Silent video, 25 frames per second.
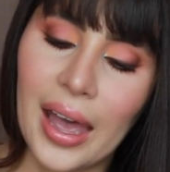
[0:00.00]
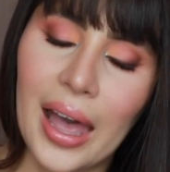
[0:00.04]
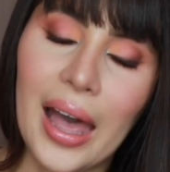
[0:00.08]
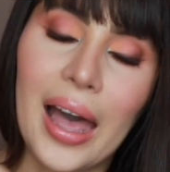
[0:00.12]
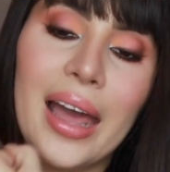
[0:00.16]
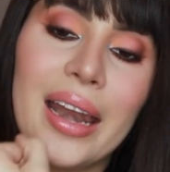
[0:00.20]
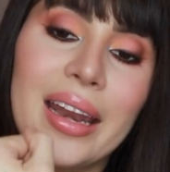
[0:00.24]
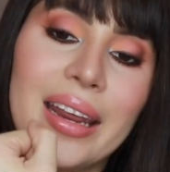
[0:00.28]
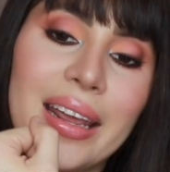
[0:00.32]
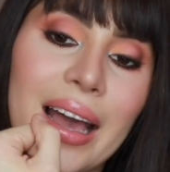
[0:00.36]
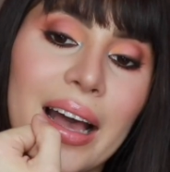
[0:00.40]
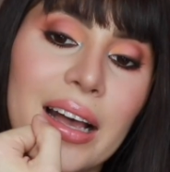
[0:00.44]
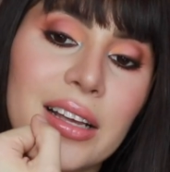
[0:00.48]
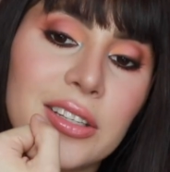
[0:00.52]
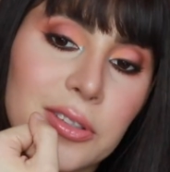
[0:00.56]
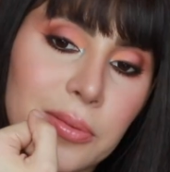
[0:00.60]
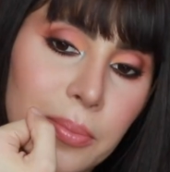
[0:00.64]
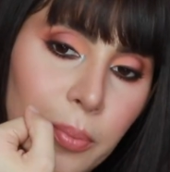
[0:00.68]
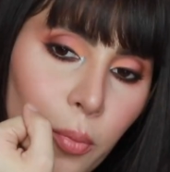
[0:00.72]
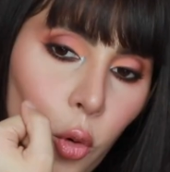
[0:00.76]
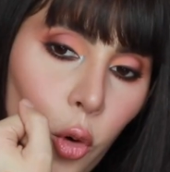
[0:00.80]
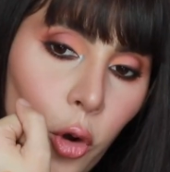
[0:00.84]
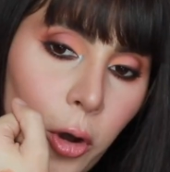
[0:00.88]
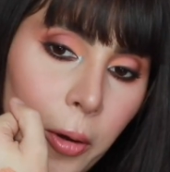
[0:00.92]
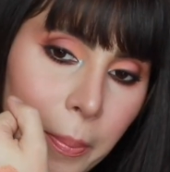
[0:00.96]
and it has
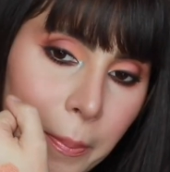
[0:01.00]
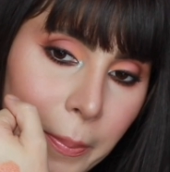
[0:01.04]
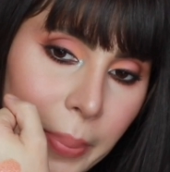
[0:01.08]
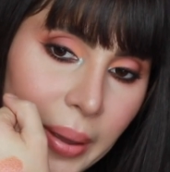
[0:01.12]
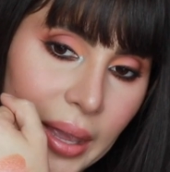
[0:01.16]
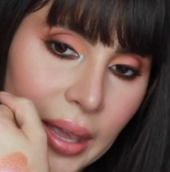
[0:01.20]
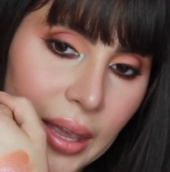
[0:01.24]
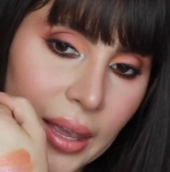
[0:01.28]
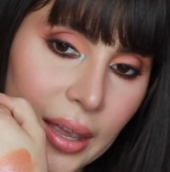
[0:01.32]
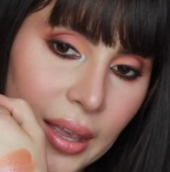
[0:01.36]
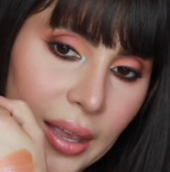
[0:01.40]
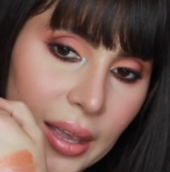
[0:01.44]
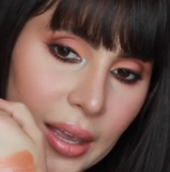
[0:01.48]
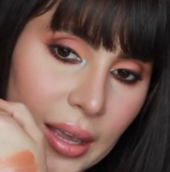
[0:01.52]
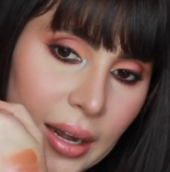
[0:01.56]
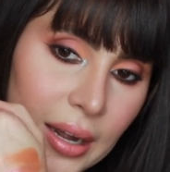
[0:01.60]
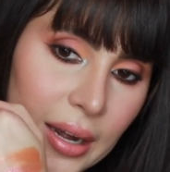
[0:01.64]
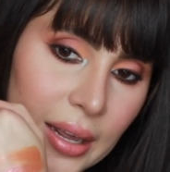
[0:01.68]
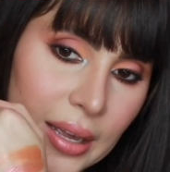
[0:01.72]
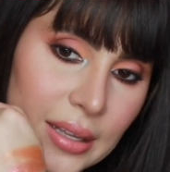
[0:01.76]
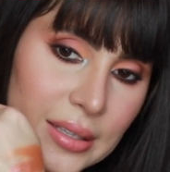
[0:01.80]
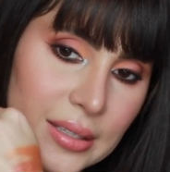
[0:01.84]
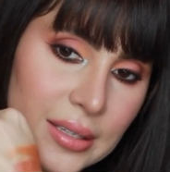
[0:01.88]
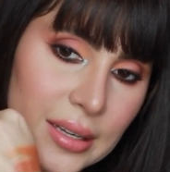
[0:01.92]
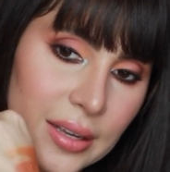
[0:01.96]
more pink in
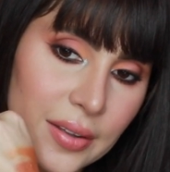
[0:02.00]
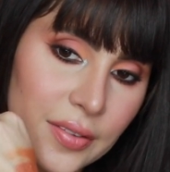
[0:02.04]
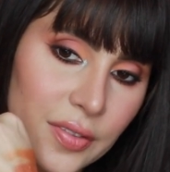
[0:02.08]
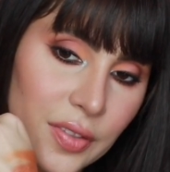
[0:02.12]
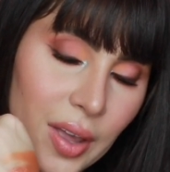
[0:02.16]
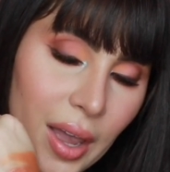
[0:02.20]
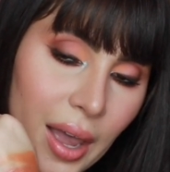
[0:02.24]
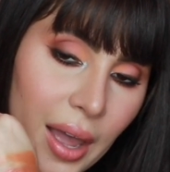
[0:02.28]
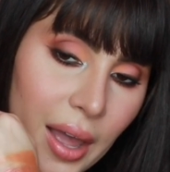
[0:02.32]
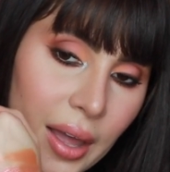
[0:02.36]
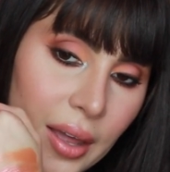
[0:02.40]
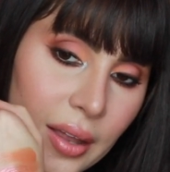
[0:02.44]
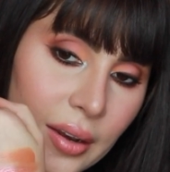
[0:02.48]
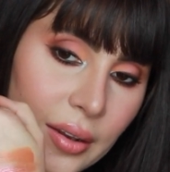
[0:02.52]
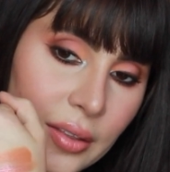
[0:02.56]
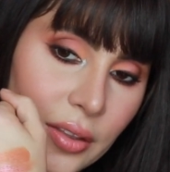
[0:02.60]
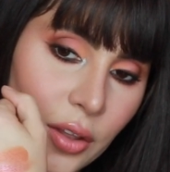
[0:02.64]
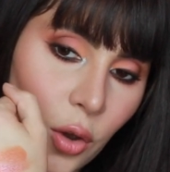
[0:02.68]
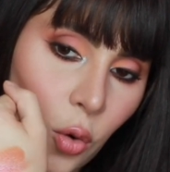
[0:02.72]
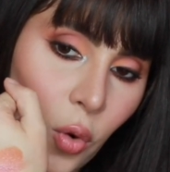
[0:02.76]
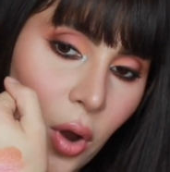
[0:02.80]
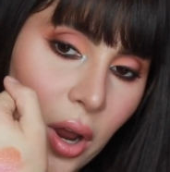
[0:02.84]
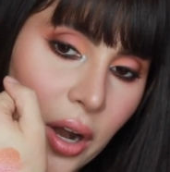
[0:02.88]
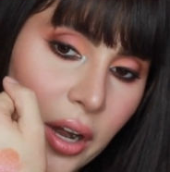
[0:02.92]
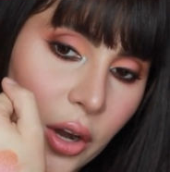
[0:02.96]
it than
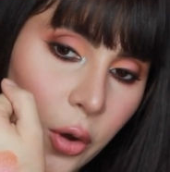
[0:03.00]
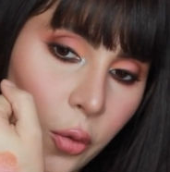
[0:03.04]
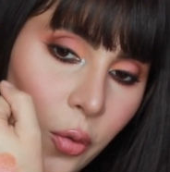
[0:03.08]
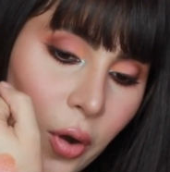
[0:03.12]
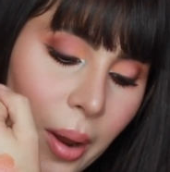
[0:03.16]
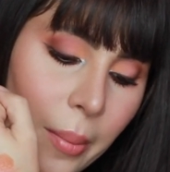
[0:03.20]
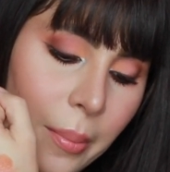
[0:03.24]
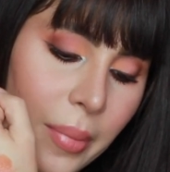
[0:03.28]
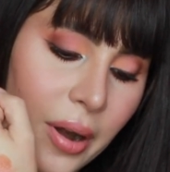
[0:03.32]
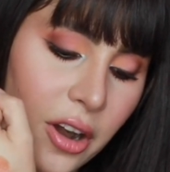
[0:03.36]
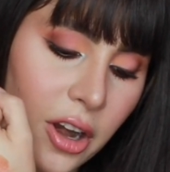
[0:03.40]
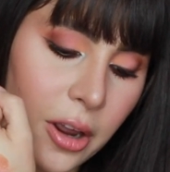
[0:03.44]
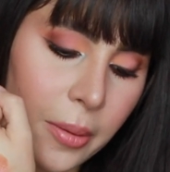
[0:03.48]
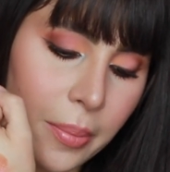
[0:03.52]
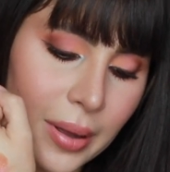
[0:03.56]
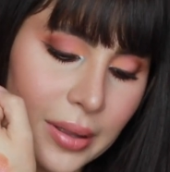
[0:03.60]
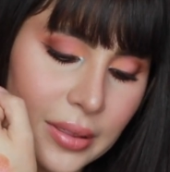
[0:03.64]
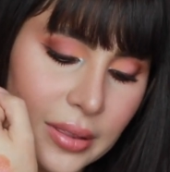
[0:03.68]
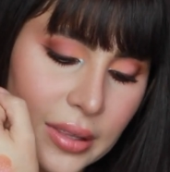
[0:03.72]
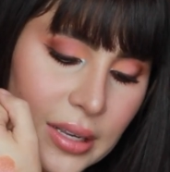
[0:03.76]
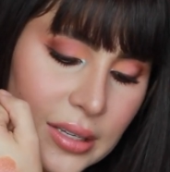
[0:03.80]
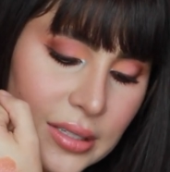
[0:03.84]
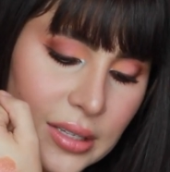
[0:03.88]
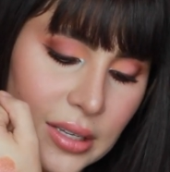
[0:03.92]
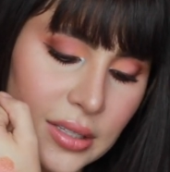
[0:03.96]
the one in Cranberry,
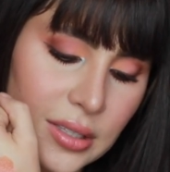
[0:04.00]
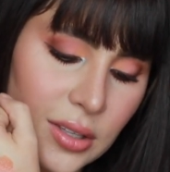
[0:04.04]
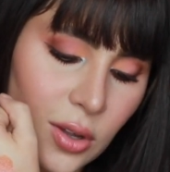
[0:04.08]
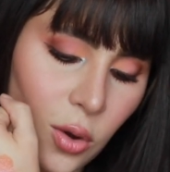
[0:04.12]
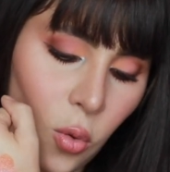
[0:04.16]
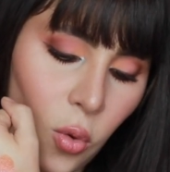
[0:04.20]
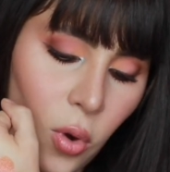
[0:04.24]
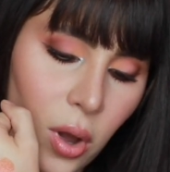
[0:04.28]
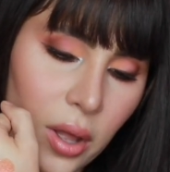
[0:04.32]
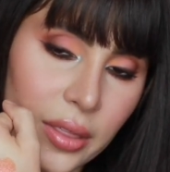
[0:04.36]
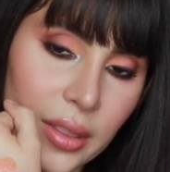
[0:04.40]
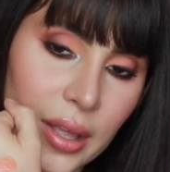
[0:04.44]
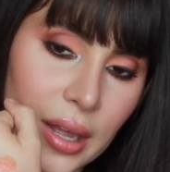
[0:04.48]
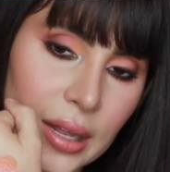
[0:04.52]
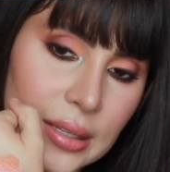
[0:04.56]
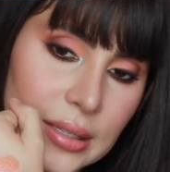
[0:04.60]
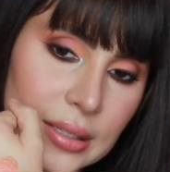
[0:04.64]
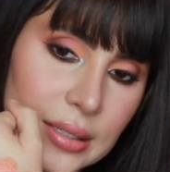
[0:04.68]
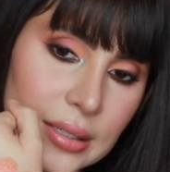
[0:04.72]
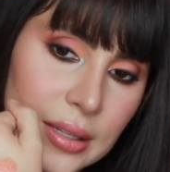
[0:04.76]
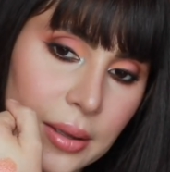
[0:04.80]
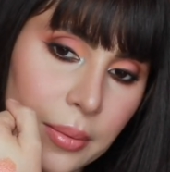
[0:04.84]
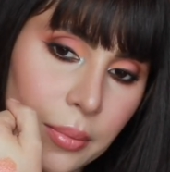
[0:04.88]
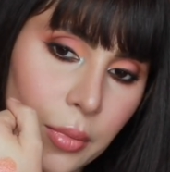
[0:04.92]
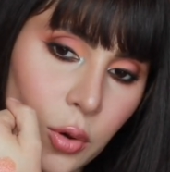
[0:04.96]
but this is the one
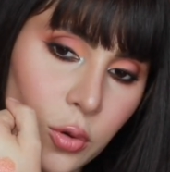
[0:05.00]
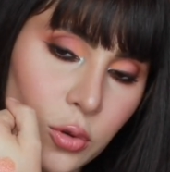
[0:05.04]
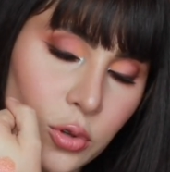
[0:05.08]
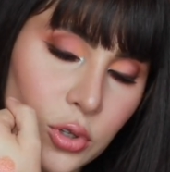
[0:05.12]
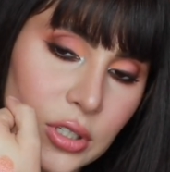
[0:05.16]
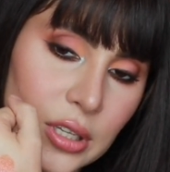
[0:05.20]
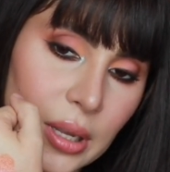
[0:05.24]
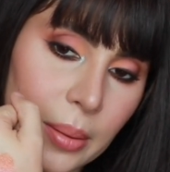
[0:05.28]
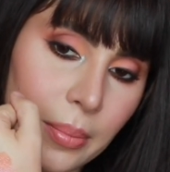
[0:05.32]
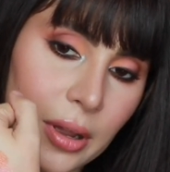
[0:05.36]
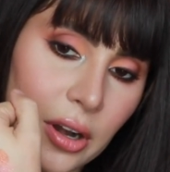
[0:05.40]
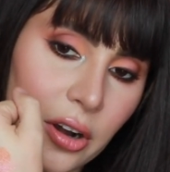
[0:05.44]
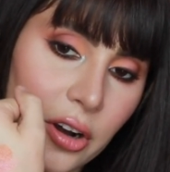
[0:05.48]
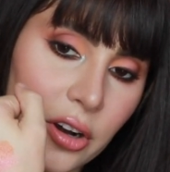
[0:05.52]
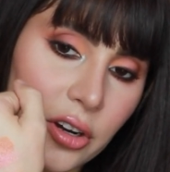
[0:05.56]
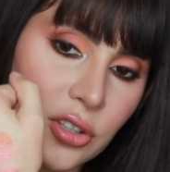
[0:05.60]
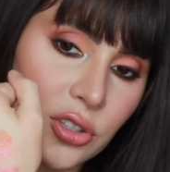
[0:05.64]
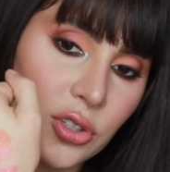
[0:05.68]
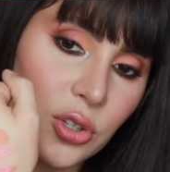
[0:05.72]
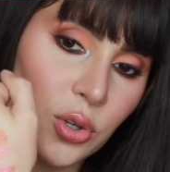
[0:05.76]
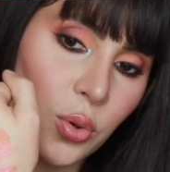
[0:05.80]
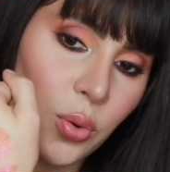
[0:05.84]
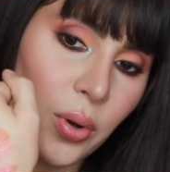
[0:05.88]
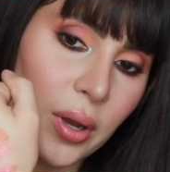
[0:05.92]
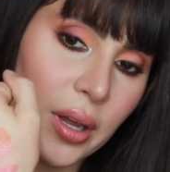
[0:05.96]
that's the most similar
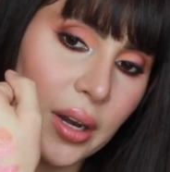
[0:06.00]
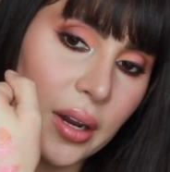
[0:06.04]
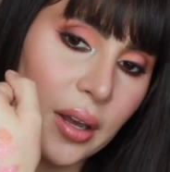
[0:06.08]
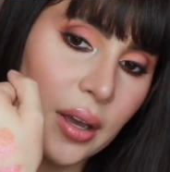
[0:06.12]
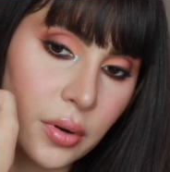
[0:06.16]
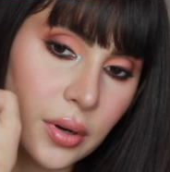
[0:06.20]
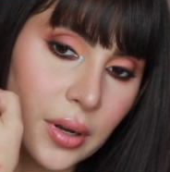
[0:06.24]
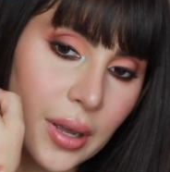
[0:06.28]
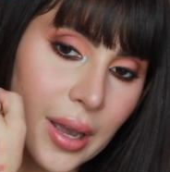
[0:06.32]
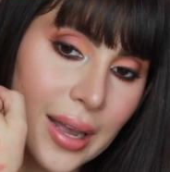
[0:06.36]
to it.